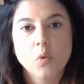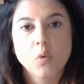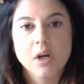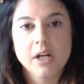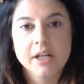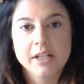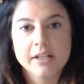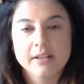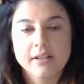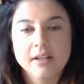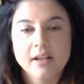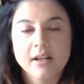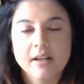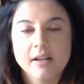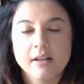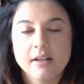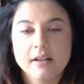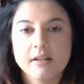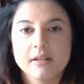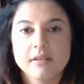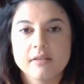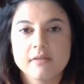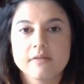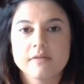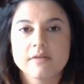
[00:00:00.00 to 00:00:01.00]
one
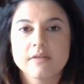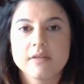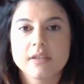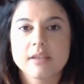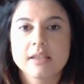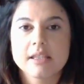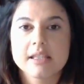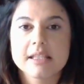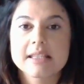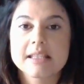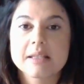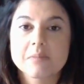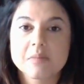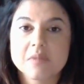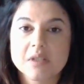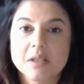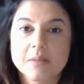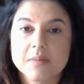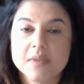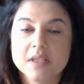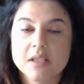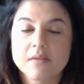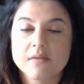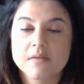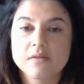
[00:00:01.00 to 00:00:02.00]
of the
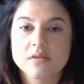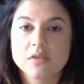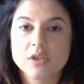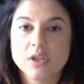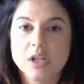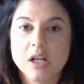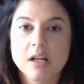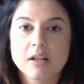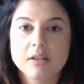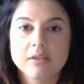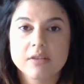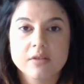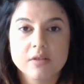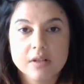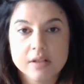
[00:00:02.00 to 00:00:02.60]
symptoms of shock.